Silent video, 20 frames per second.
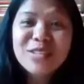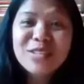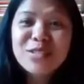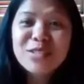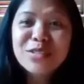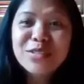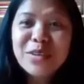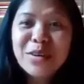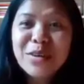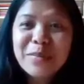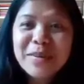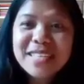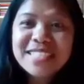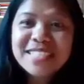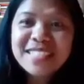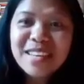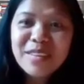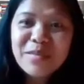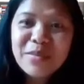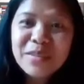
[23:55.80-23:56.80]
you so much.
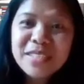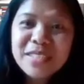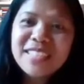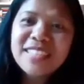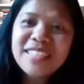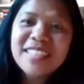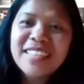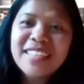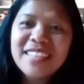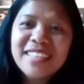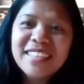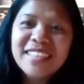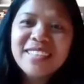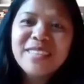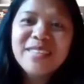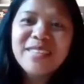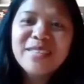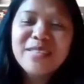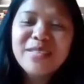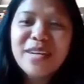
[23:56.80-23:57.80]
That was
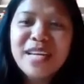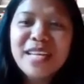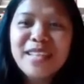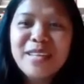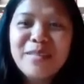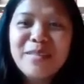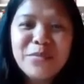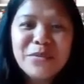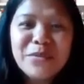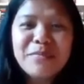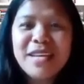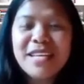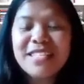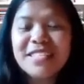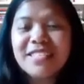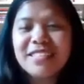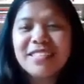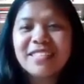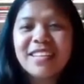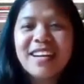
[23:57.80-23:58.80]
great
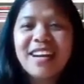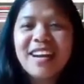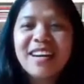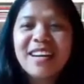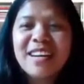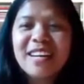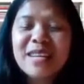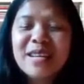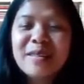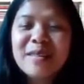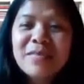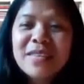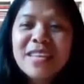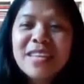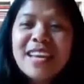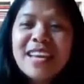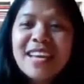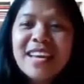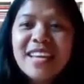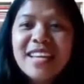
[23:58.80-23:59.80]
information, Carl.
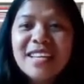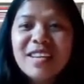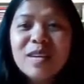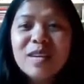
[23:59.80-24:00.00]
And